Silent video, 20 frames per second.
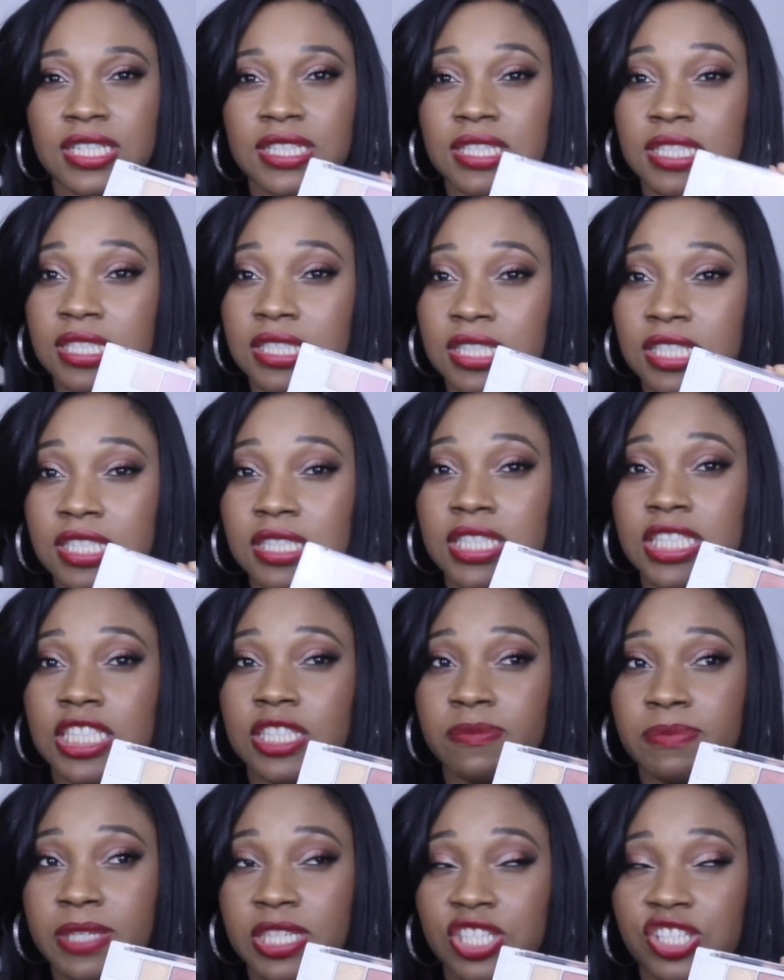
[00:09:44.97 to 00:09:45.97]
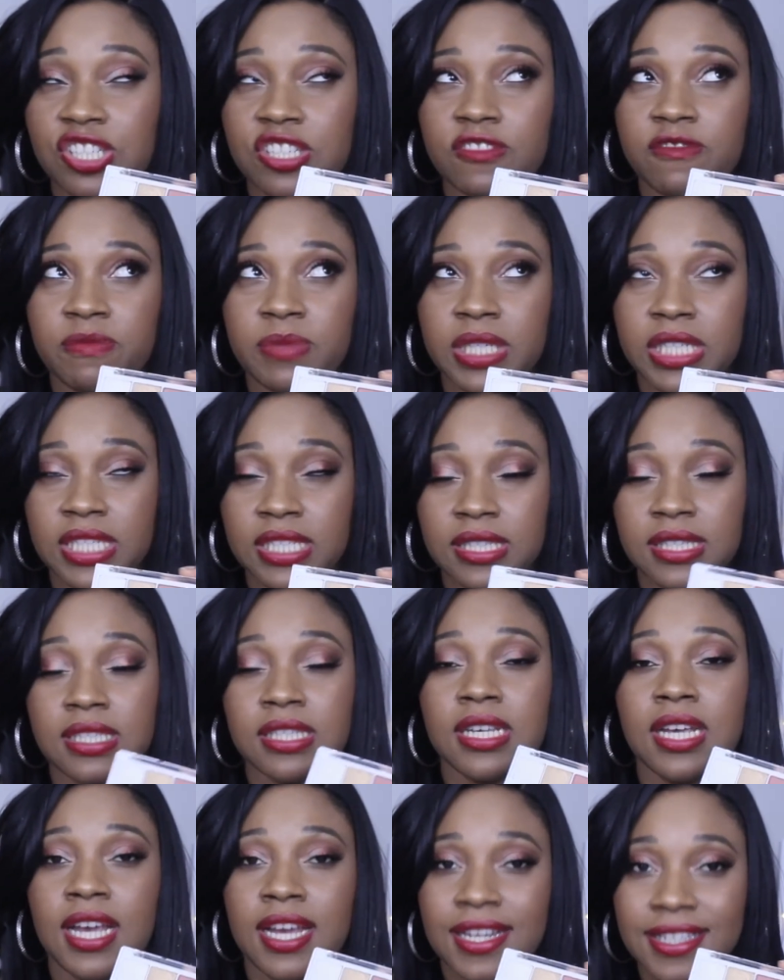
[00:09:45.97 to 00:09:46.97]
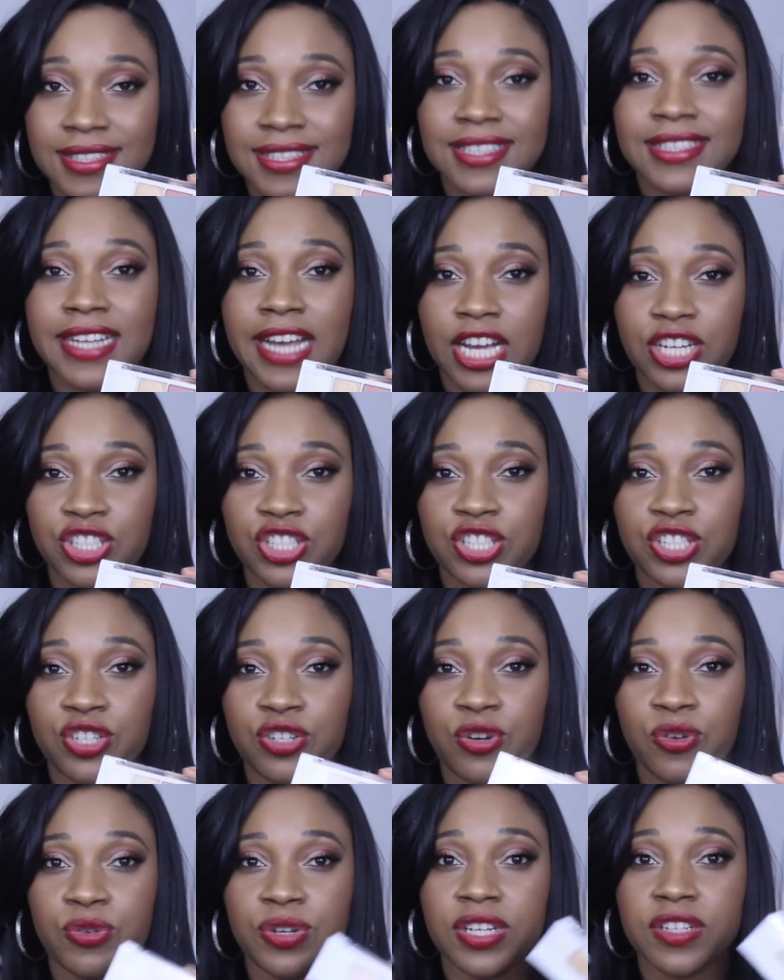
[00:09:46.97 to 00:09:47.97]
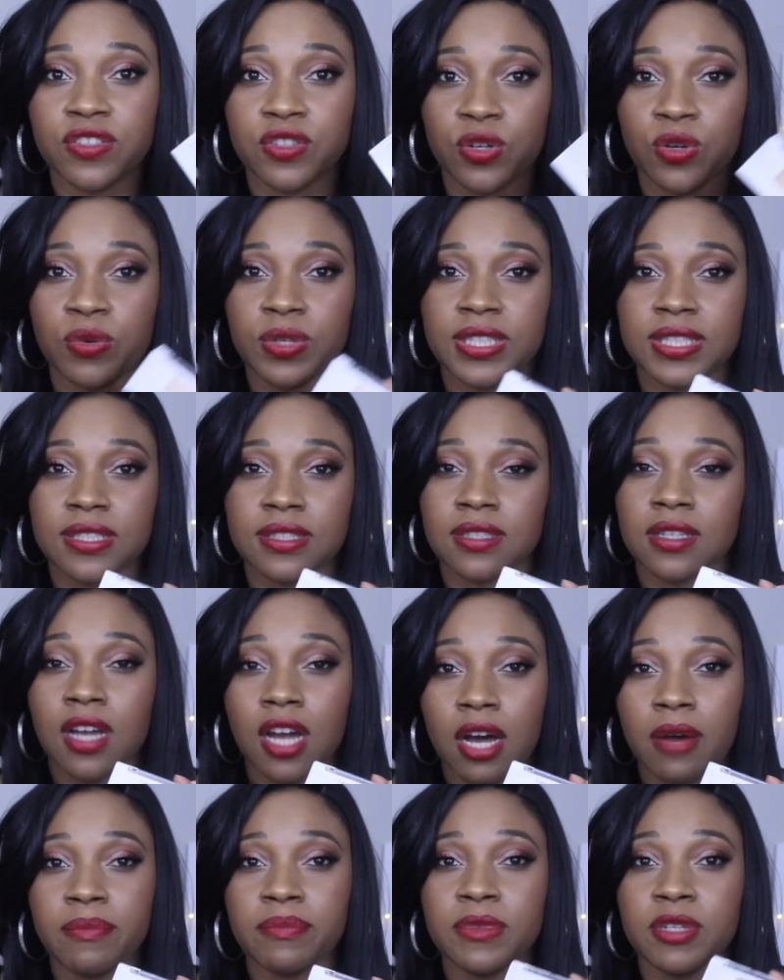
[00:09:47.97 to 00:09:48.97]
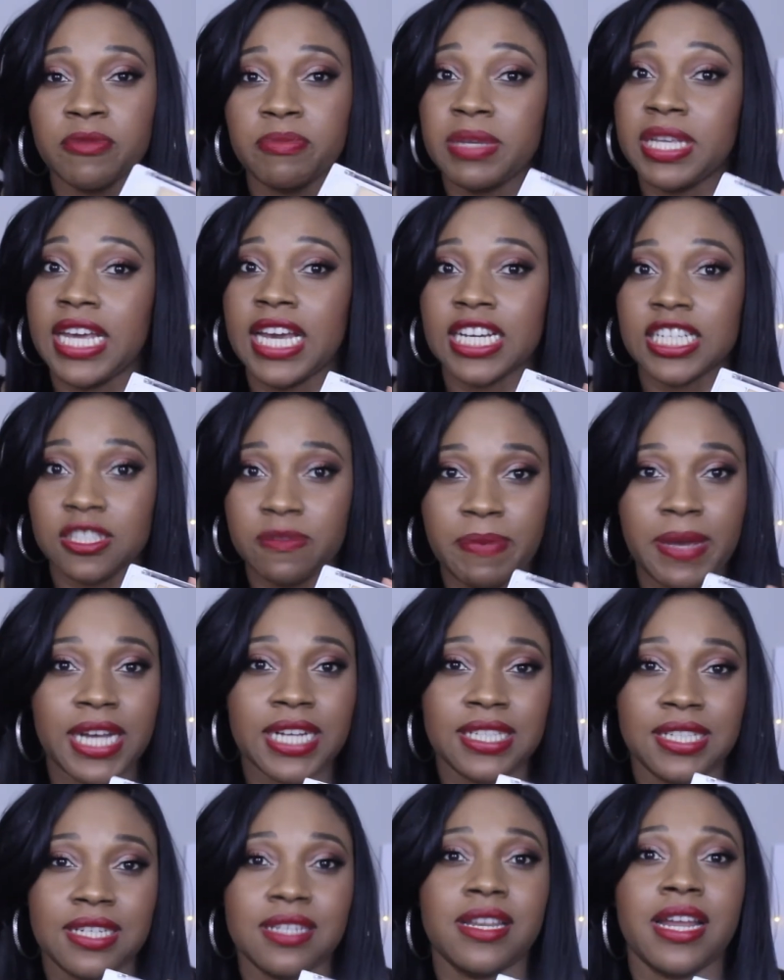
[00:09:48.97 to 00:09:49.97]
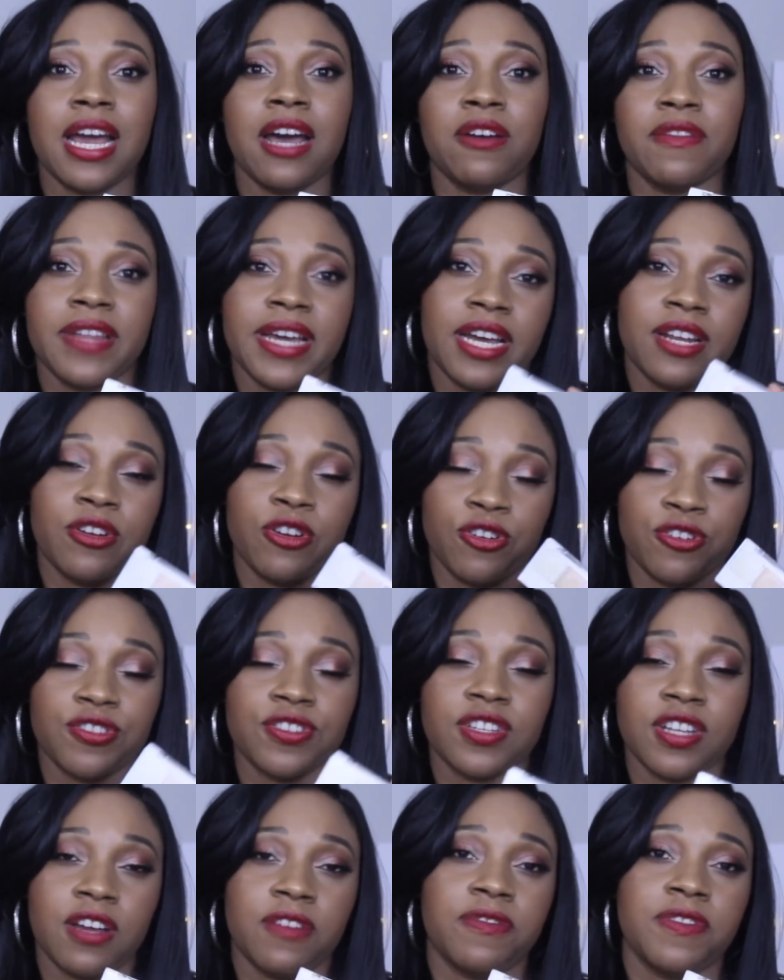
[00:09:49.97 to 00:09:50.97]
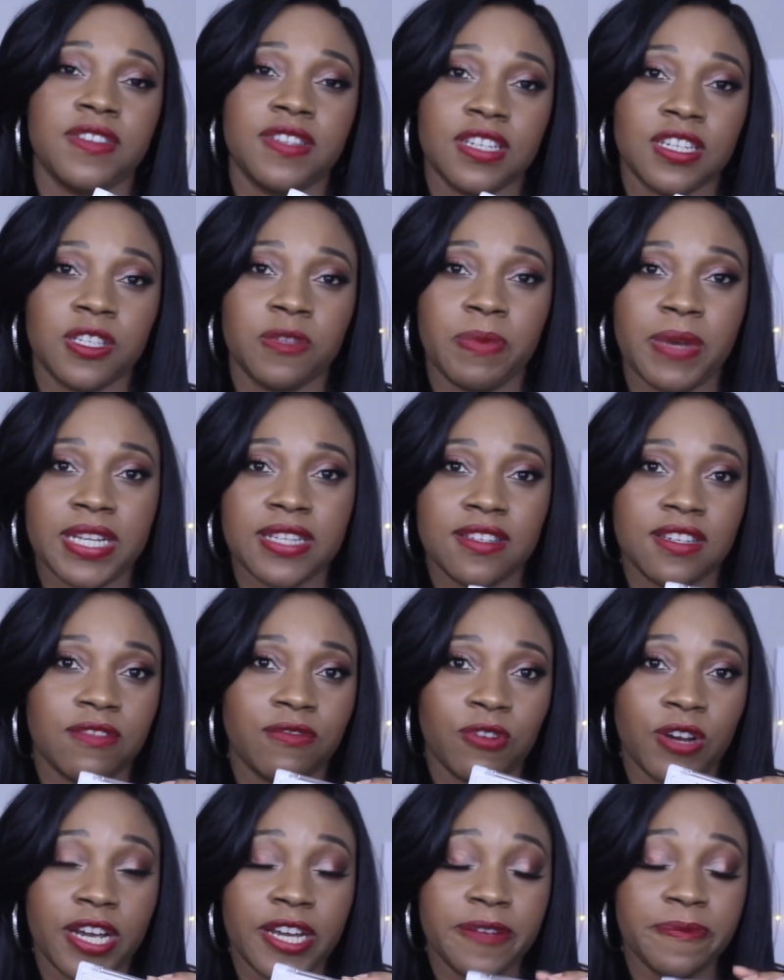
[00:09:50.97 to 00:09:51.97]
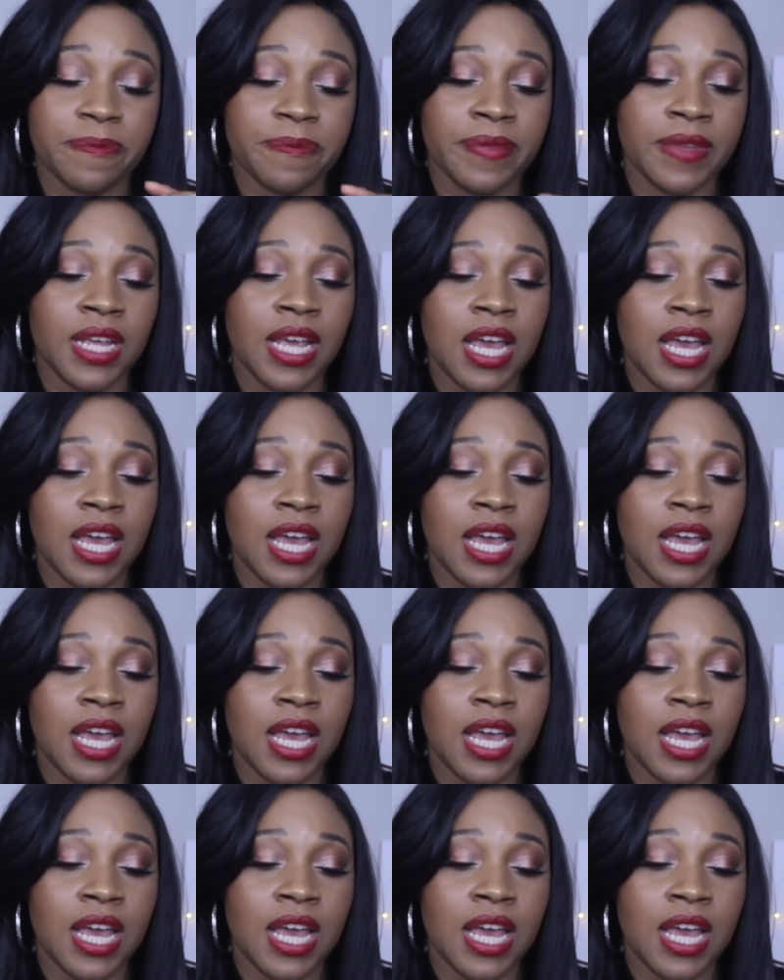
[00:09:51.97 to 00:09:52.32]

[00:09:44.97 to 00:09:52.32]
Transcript: It's a little expensive, but it's Natasha Denona, so it's come to be expected now that her stuff is expensive, right?